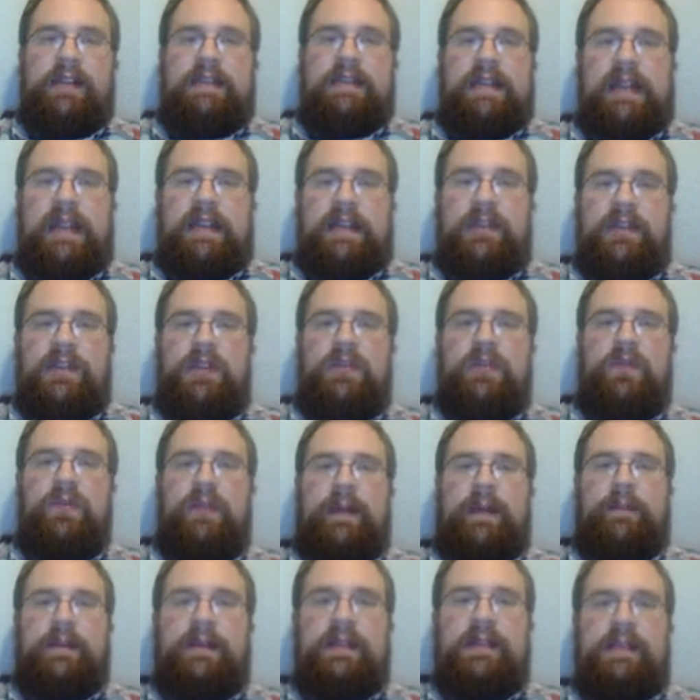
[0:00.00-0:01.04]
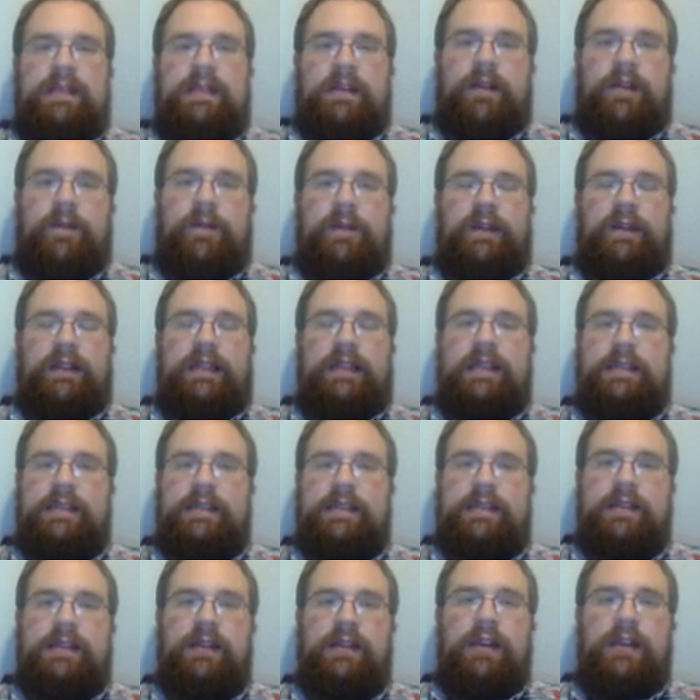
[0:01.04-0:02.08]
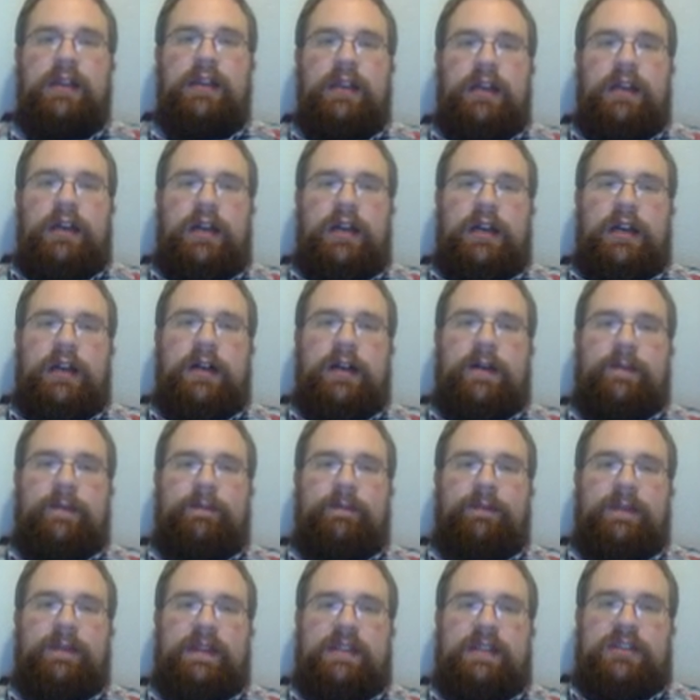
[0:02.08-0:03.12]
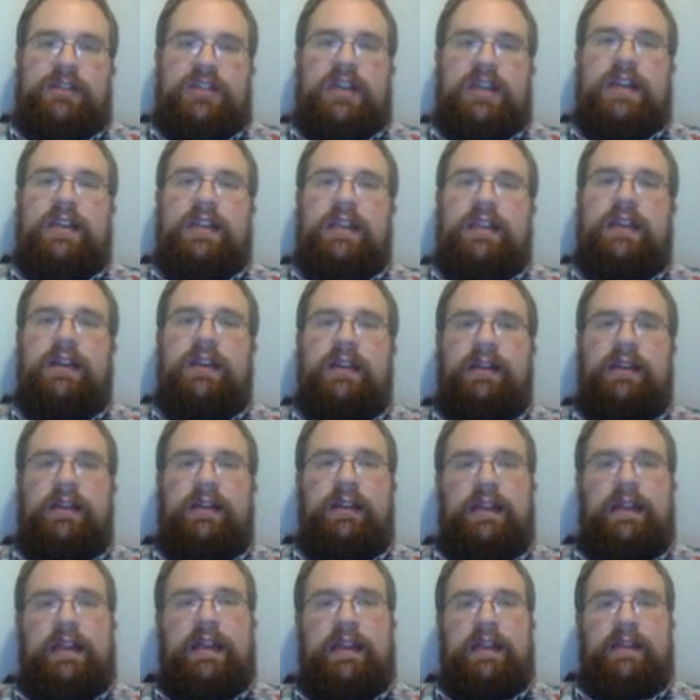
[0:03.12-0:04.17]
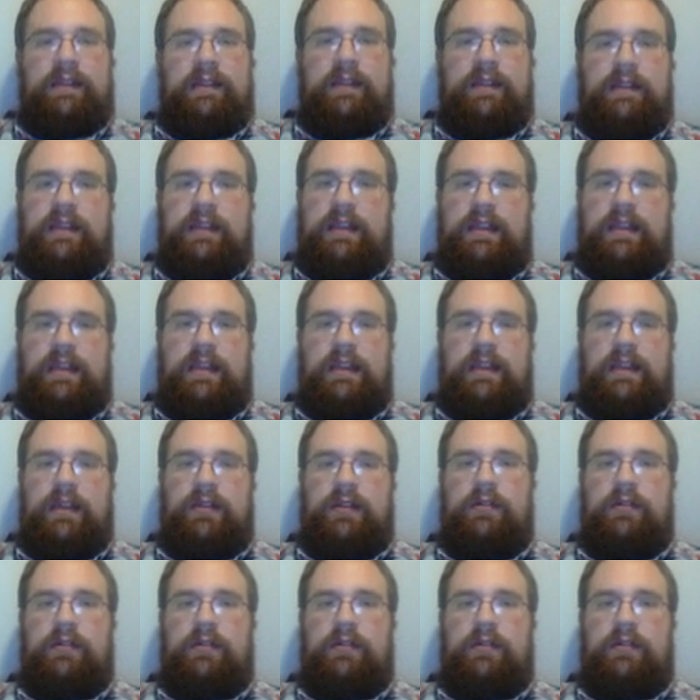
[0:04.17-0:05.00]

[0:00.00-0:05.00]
take 2 weapons off a list. The shotgun and the